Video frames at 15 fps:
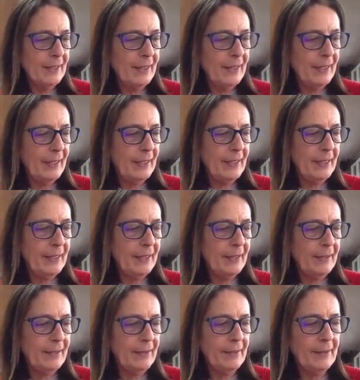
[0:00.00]
and
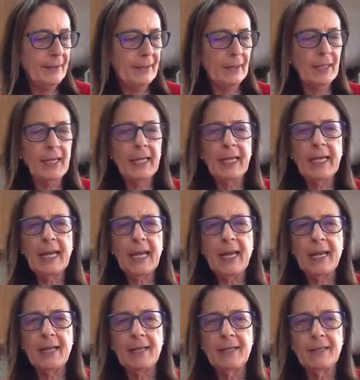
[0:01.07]
a kitty
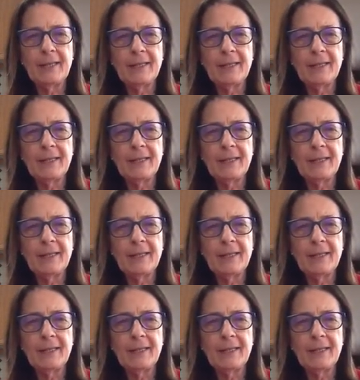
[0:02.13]
cat.